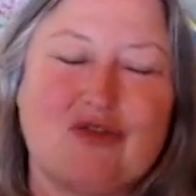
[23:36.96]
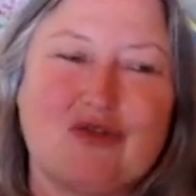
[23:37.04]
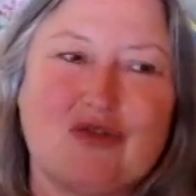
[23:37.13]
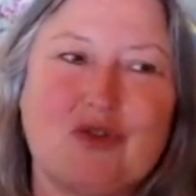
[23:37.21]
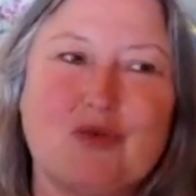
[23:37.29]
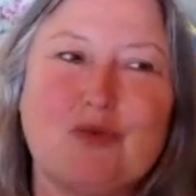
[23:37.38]

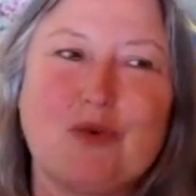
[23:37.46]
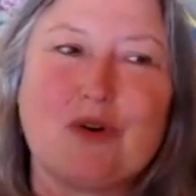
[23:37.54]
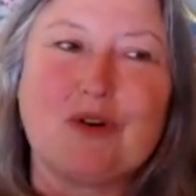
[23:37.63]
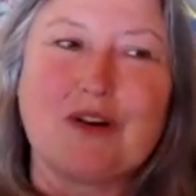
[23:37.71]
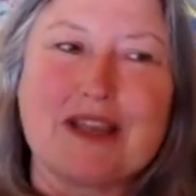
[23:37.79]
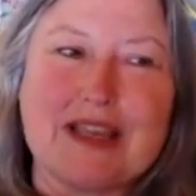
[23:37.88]
to
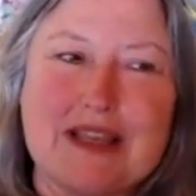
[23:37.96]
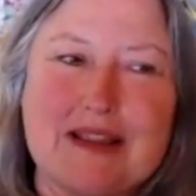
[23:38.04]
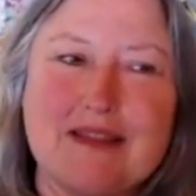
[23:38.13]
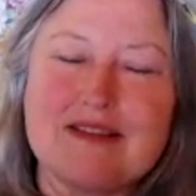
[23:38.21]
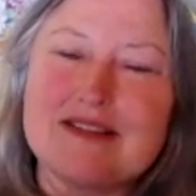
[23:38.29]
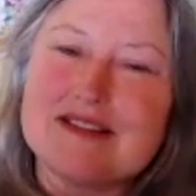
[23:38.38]
work
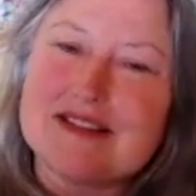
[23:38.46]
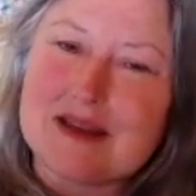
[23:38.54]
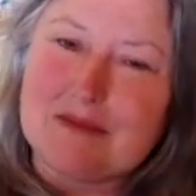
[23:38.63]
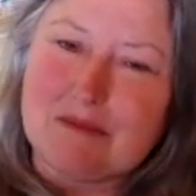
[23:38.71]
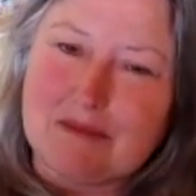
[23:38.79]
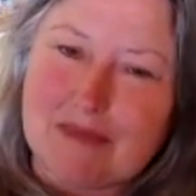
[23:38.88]
in the
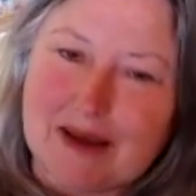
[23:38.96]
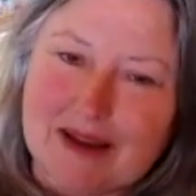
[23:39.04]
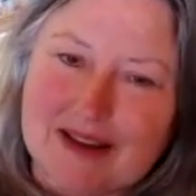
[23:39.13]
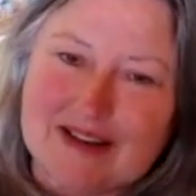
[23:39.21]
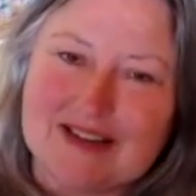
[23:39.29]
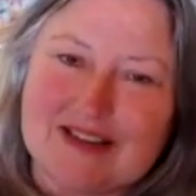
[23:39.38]
same
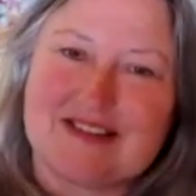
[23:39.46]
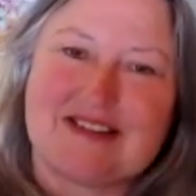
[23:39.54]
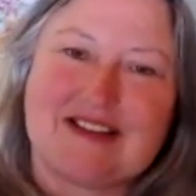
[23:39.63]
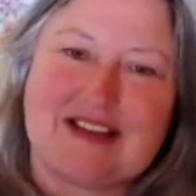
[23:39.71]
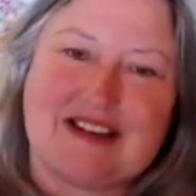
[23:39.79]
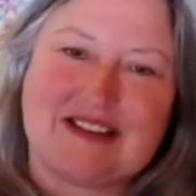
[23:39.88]

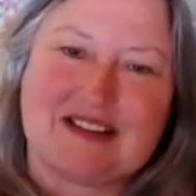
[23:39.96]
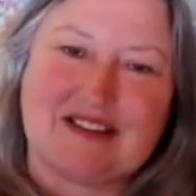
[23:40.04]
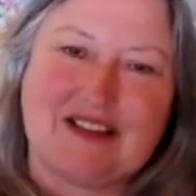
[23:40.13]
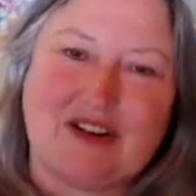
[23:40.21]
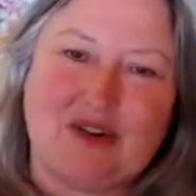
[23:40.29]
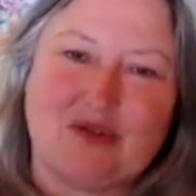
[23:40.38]
mindset
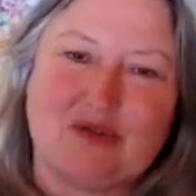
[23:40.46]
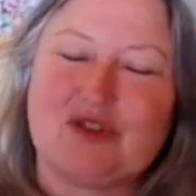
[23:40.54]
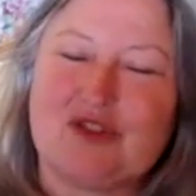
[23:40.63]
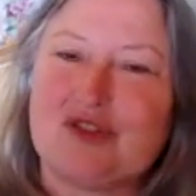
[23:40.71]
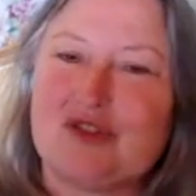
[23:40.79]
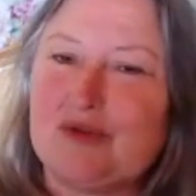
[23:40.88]
that you're
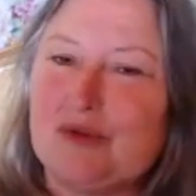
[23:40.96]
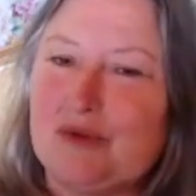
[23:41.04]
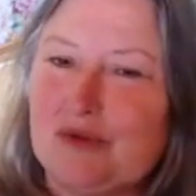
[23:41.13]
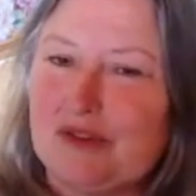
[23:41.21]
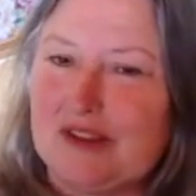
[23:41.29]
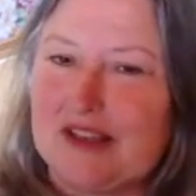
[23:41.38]

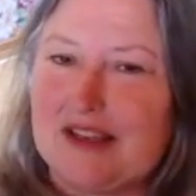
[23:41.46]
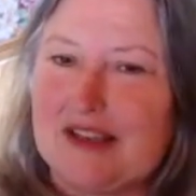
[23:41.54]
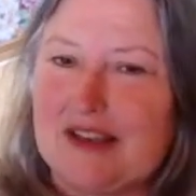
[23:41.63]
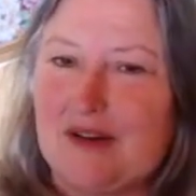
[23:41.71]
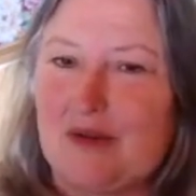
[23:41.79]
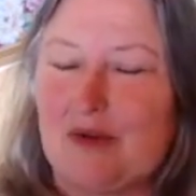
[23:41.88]

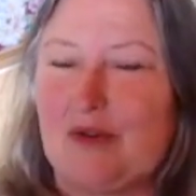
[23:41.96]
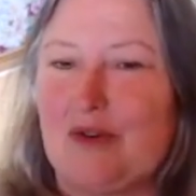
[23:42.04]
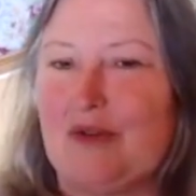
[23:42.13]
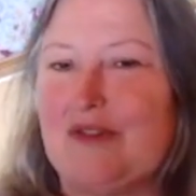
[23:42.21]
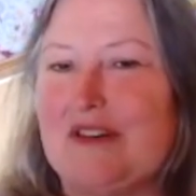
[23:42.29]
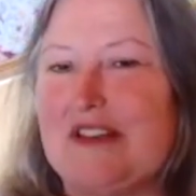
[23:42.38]
soothing or
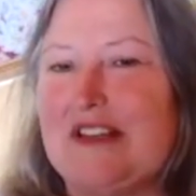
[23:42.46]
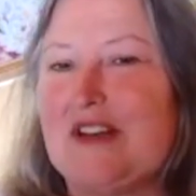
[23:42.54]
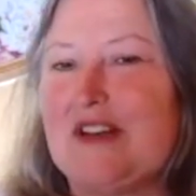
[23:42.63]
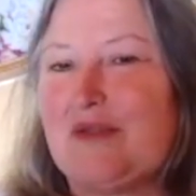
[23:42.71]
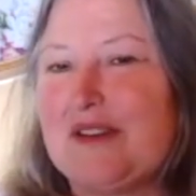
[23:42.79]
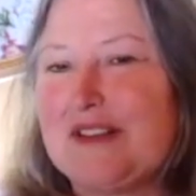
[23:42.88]
you're
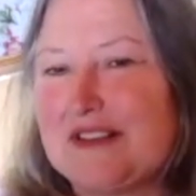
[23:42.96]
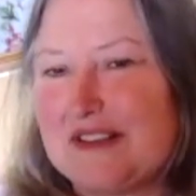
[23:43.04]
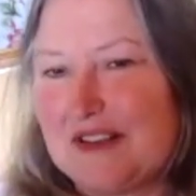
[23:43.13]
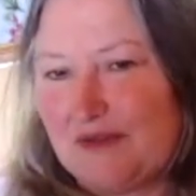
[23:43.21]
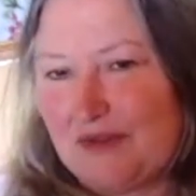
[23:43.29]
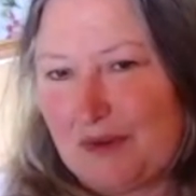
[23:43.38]

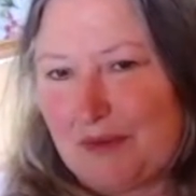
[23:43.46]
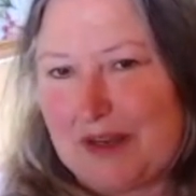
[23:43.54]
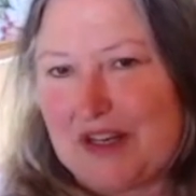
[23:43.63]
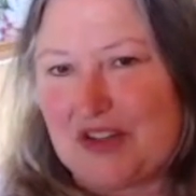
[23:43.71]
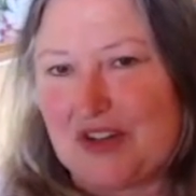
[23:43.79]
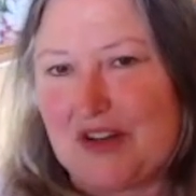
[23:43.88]
decreasing
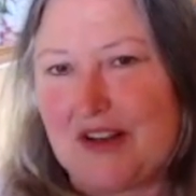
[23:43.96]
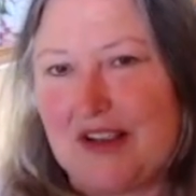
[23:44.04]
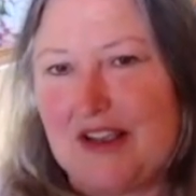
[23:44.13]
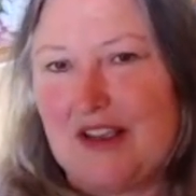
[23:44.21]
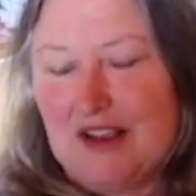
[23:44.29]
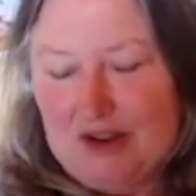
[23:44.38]
inflammation
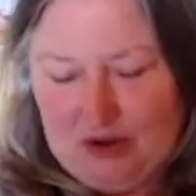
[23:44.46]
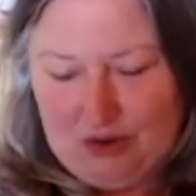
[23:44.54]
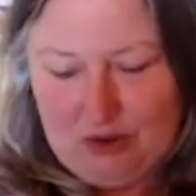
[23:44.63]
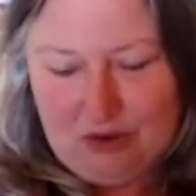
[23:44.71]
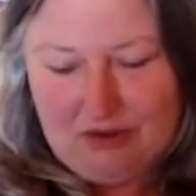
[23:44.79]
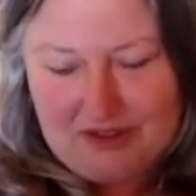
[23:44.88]

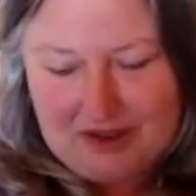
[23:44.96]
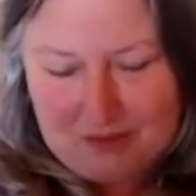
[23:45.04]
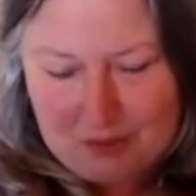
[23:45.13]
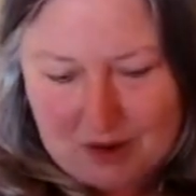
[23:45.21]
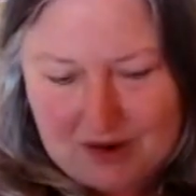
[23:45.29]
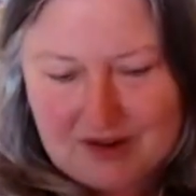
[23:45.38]
you're the
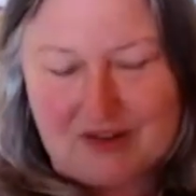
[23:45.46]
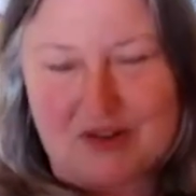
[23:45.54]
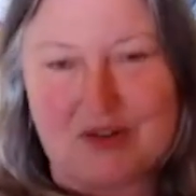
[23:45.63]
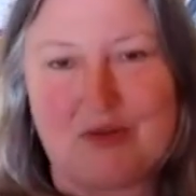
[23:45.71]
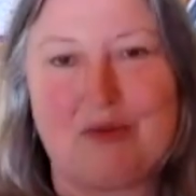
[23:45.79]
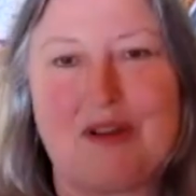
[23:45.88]
one
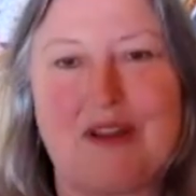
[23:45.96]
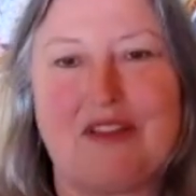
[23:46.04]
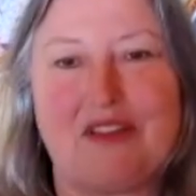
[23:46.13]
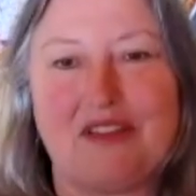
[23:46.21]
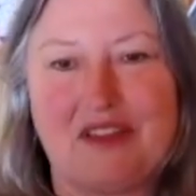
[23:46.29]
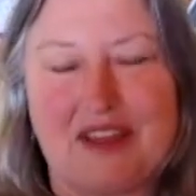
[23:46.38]
doing
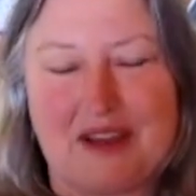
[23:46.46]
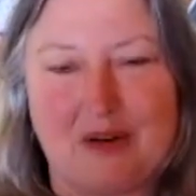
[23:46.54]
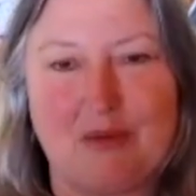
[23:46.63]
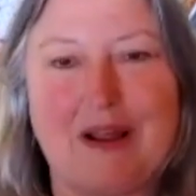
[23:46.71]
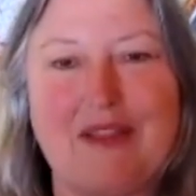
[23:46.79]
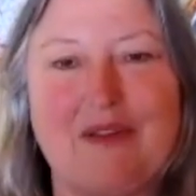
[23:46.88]
the thing
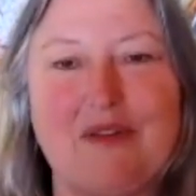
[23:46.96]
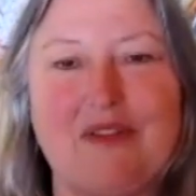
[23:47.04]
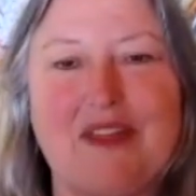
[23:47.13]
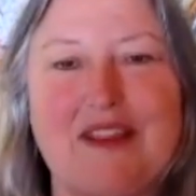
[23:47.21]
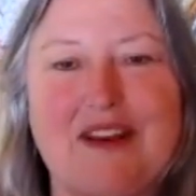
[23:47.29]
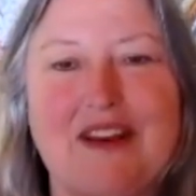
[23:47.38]
rather
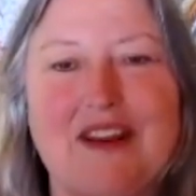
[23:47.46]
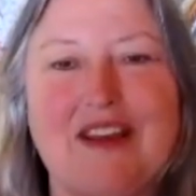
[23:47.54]
than